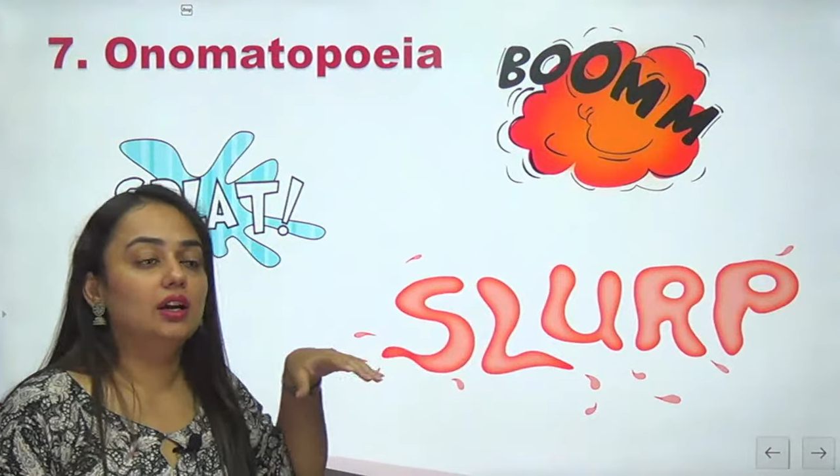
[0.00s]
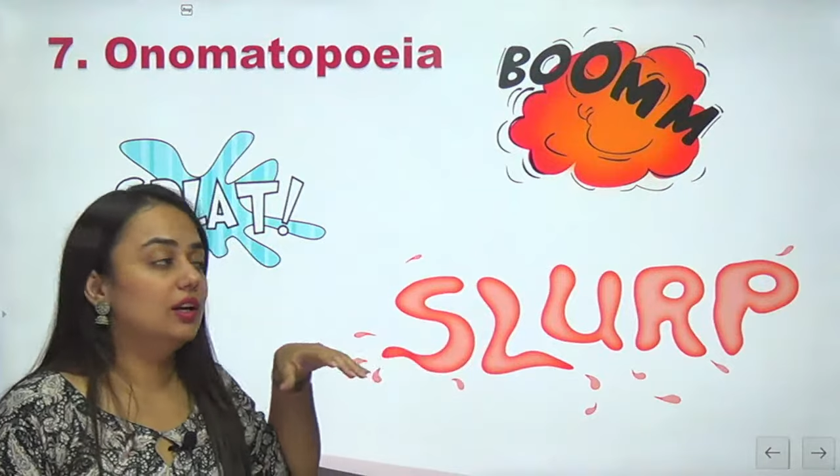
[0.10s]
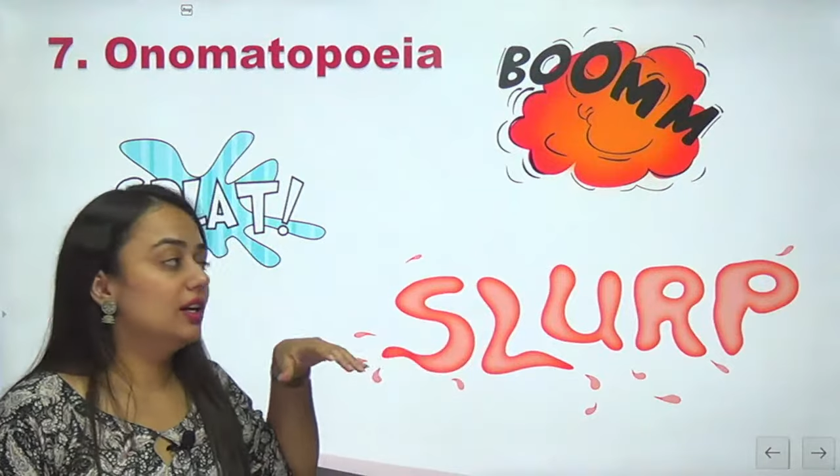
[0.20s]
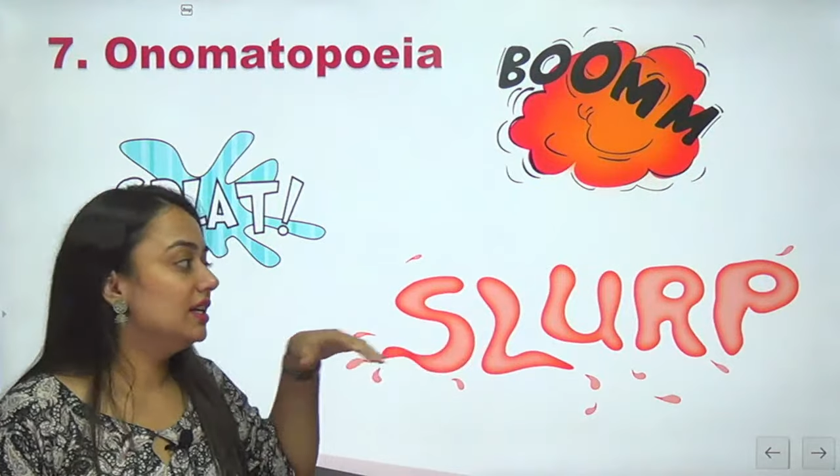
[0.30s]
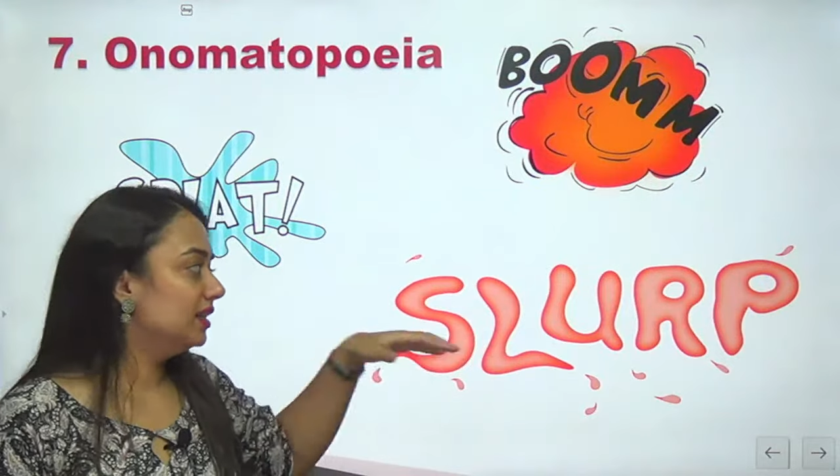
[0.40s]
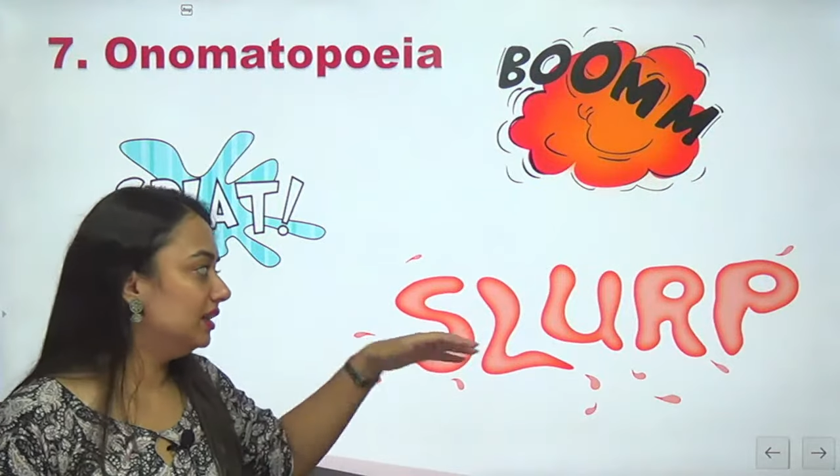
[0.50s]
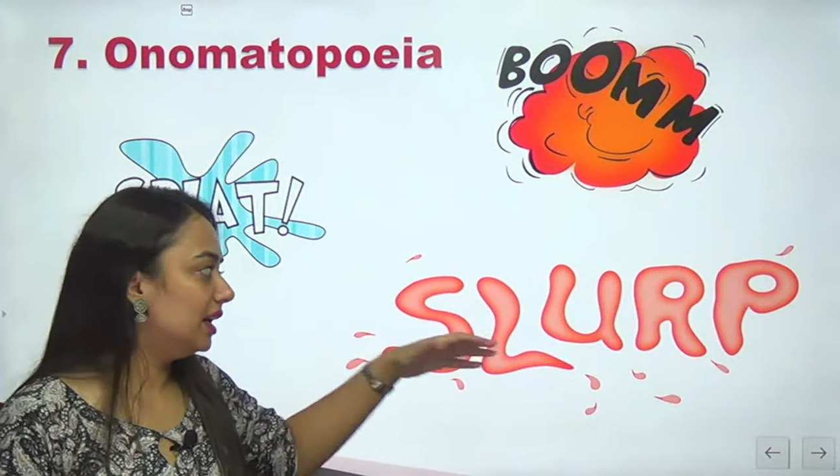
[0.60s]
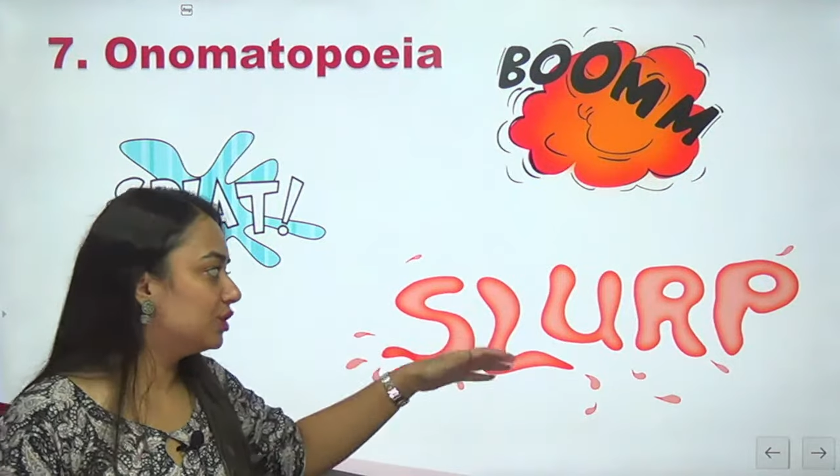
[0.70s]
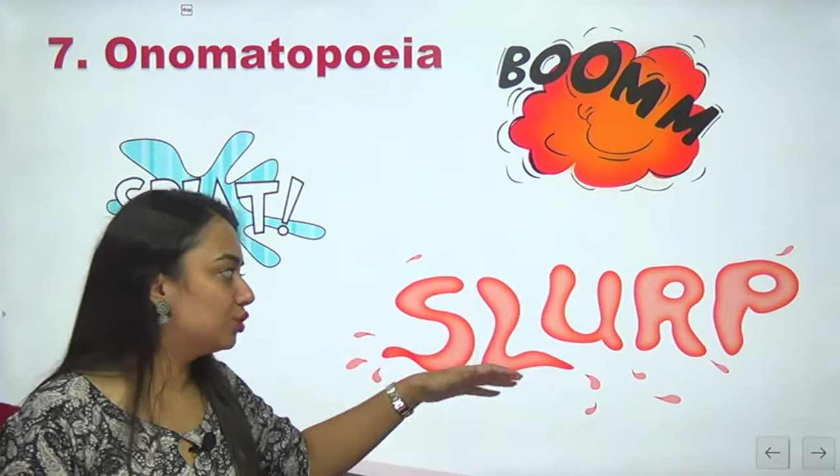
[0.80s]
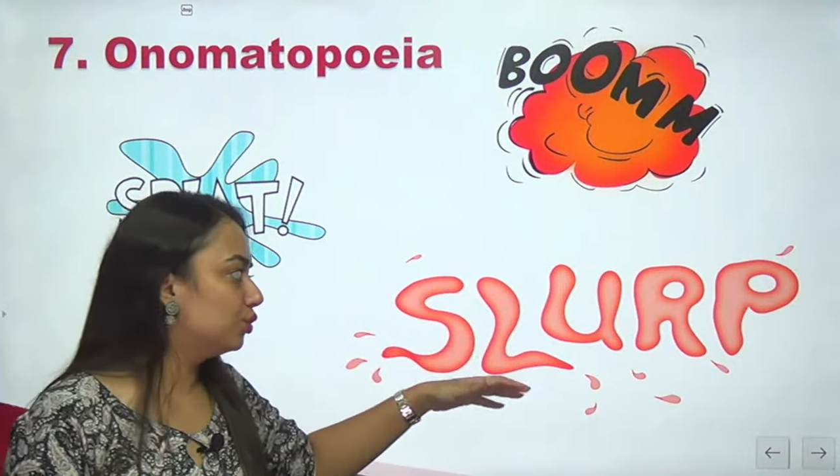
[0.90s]
Isn't
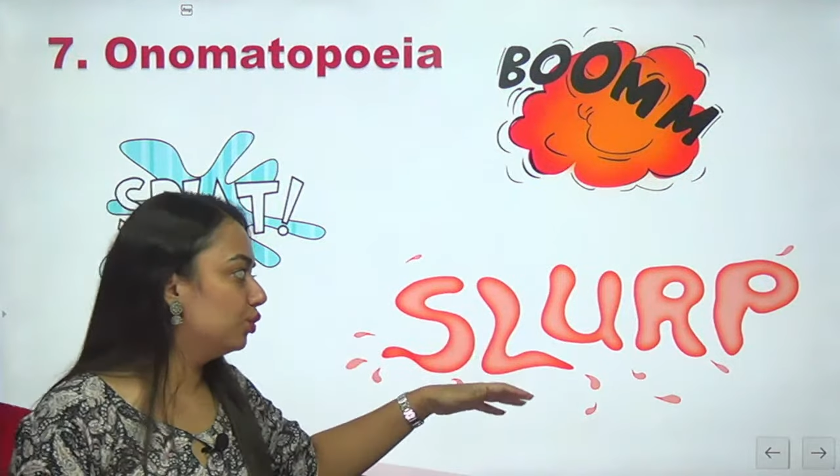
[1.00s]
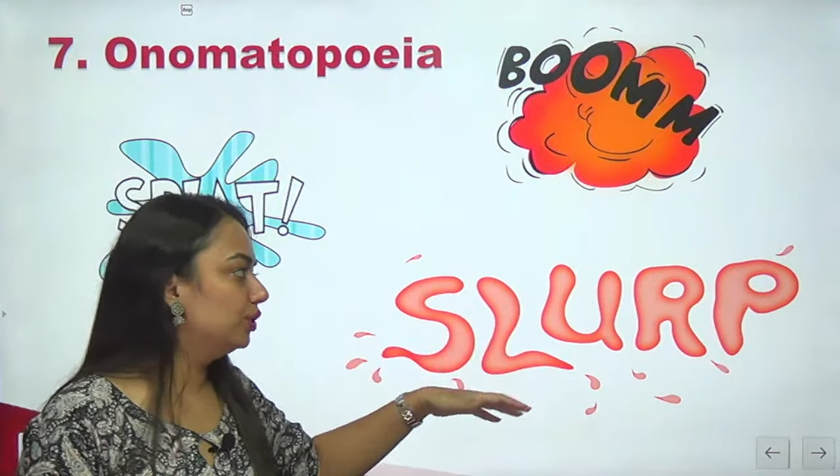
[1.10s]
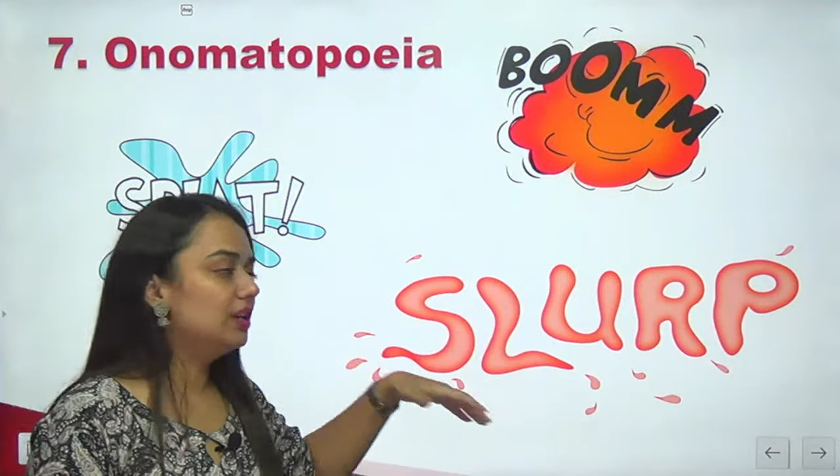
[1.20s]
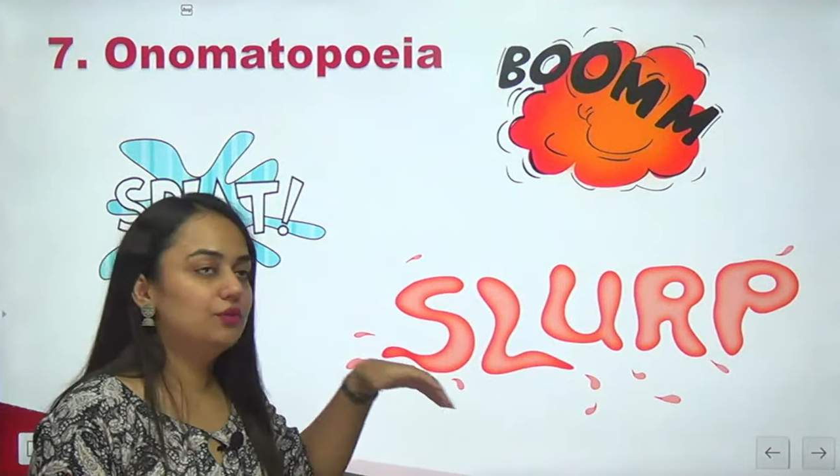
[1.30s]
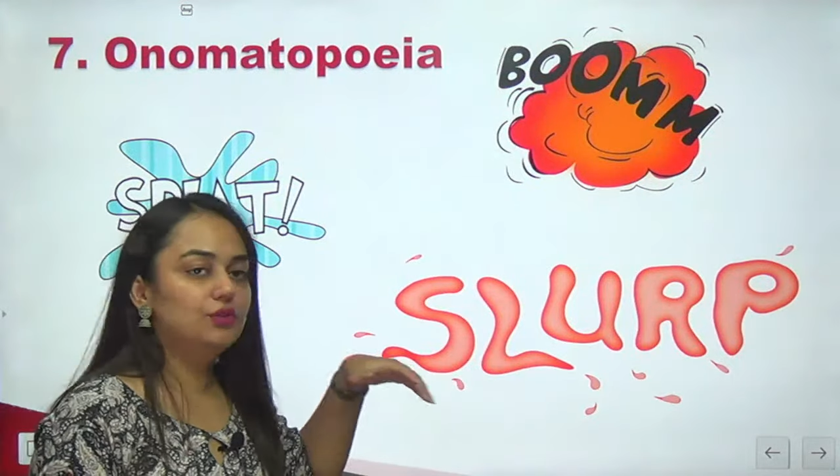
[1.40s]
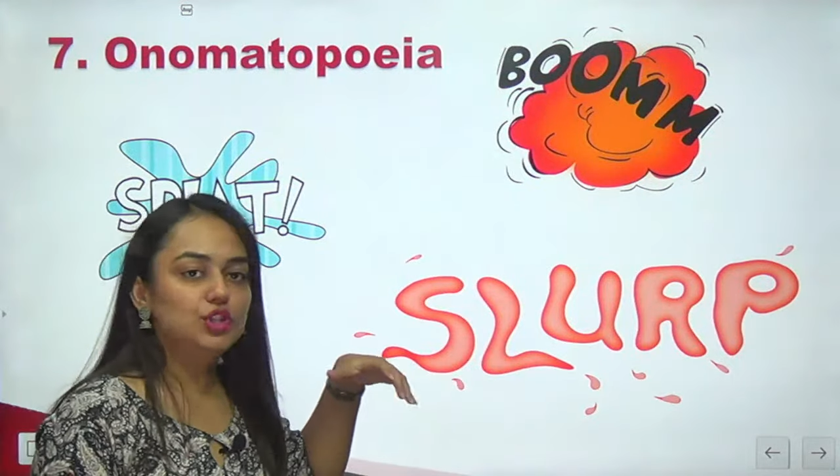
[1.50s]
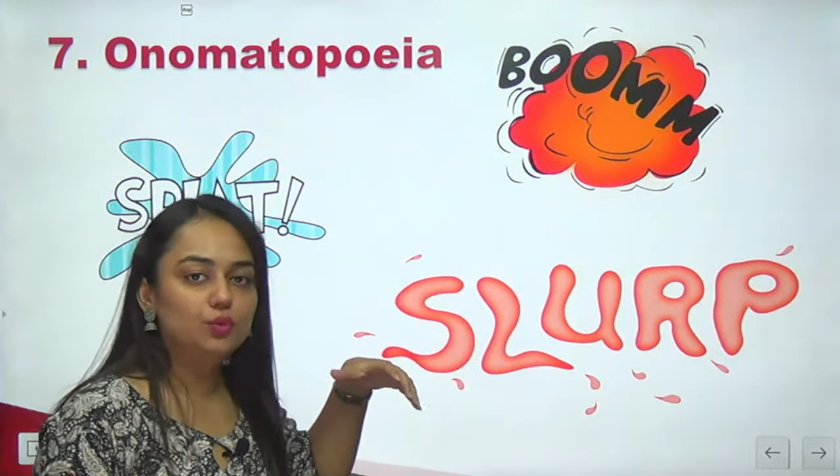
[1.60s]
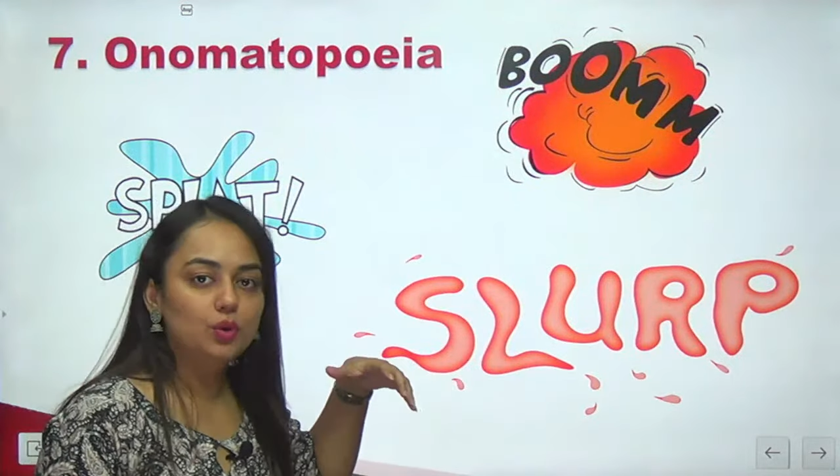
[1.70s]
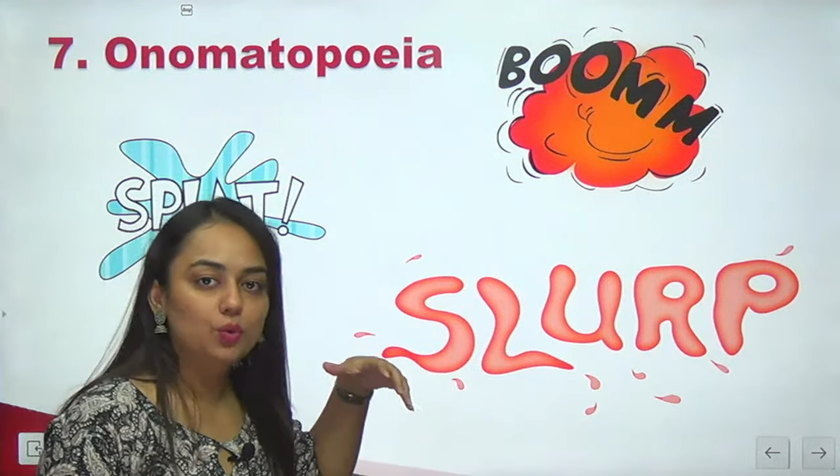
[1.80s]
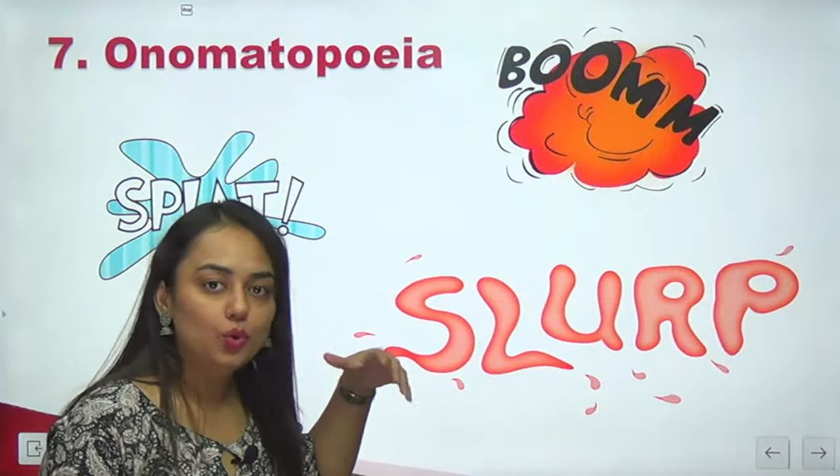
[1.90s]
that true that
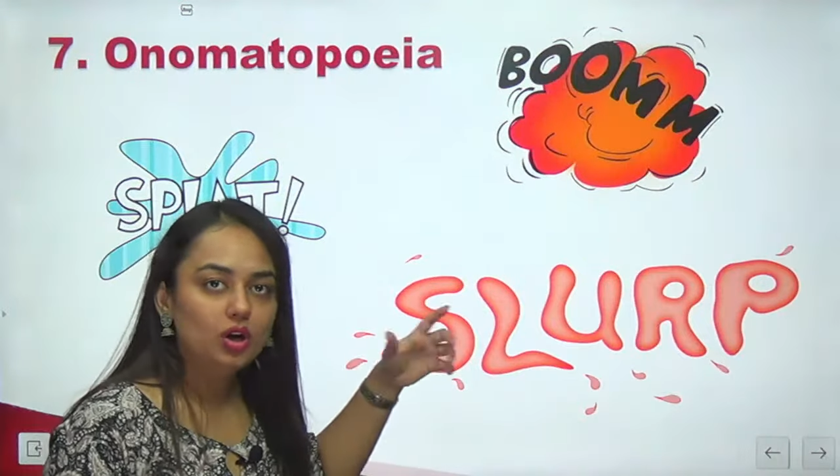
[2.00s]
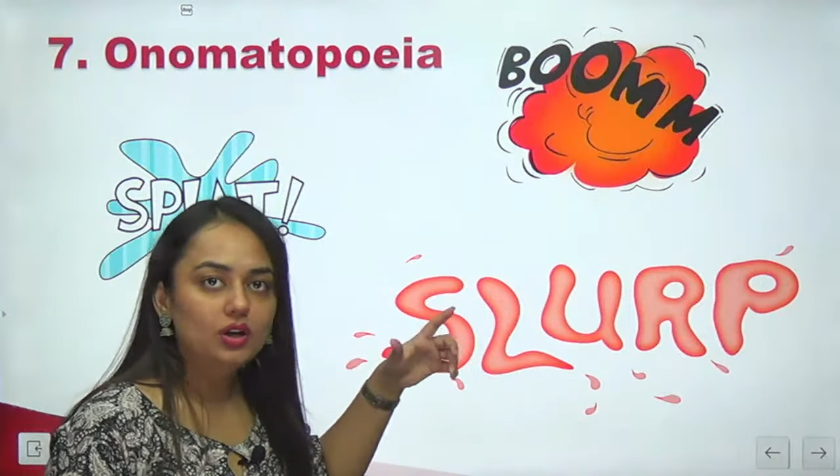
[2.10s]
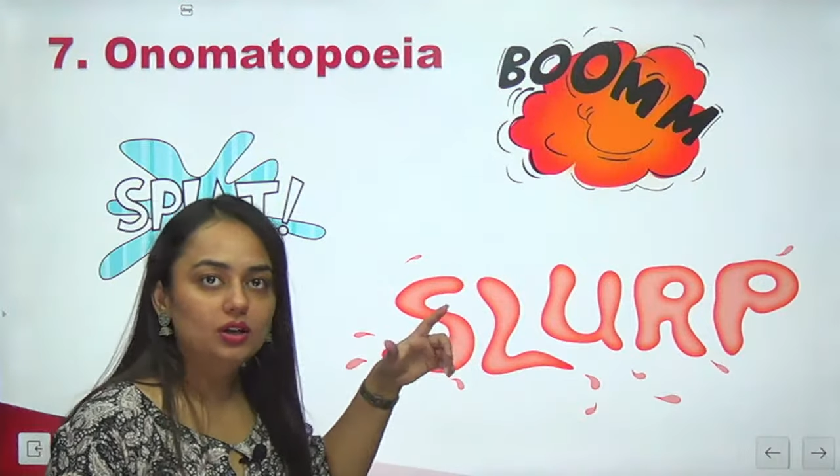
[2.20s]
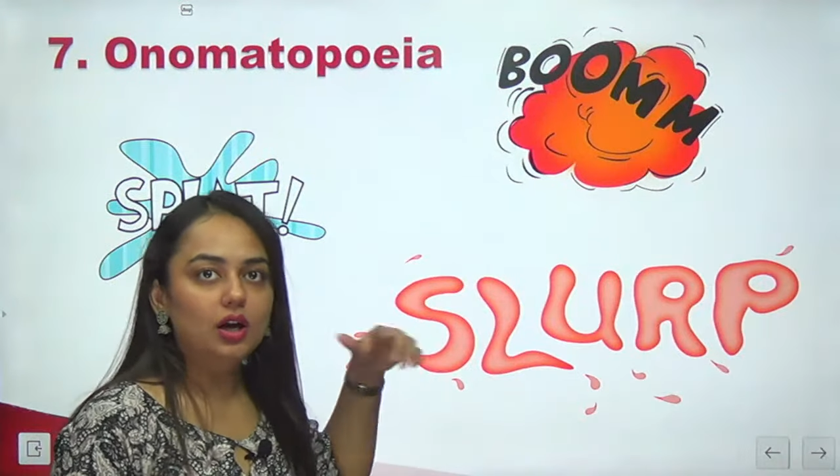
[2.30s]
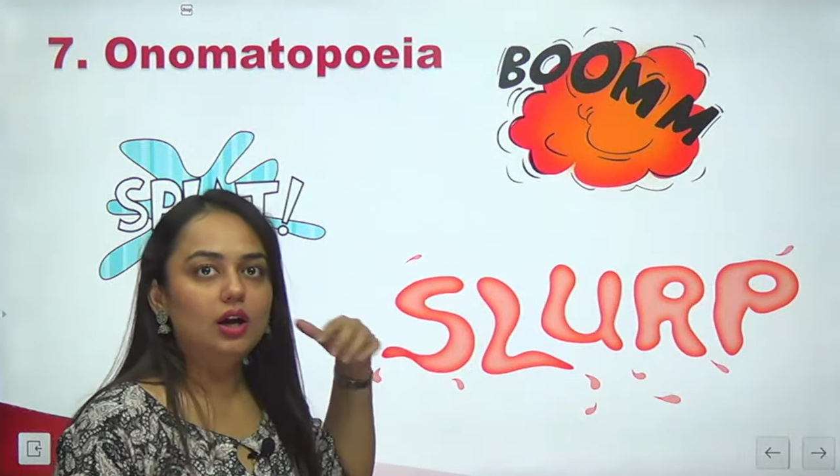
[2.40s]
whichever word